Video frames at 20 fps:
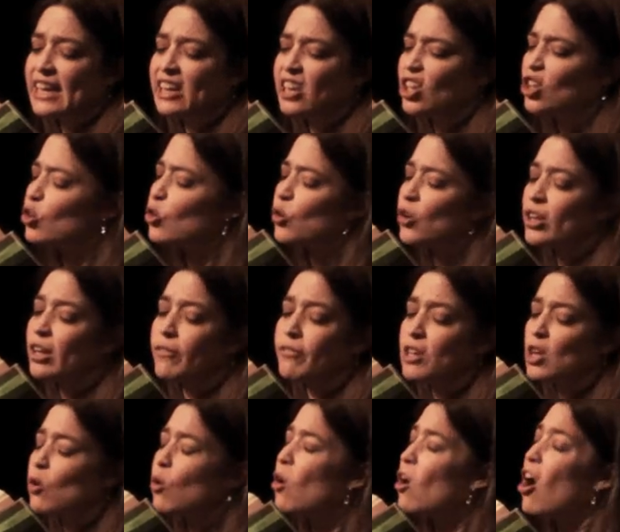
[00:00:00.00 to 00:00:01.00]
in the crook of
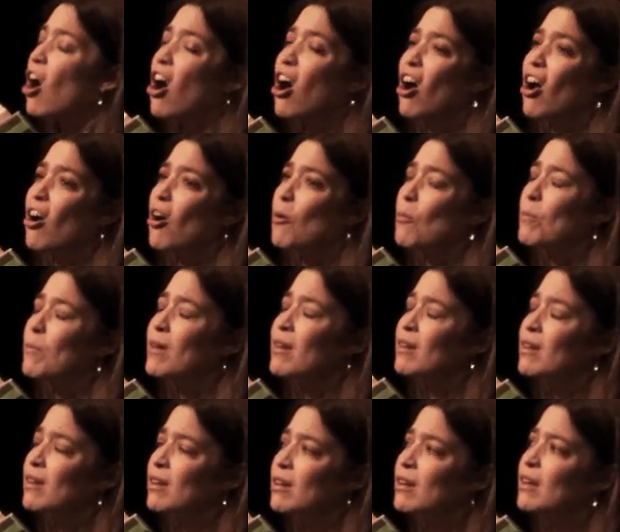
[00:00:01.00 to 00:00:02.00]
your arm
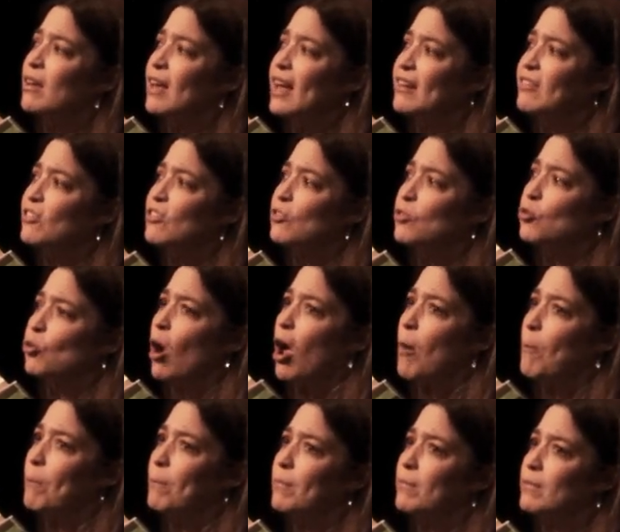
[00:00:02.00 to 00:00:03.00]
and
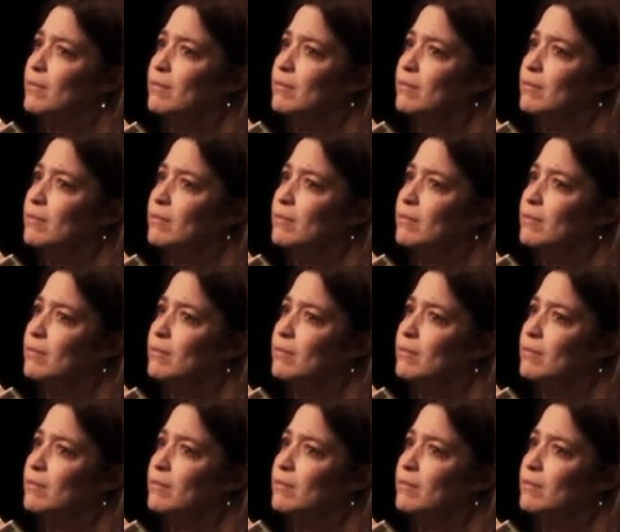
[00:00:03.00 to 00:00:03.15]
strung.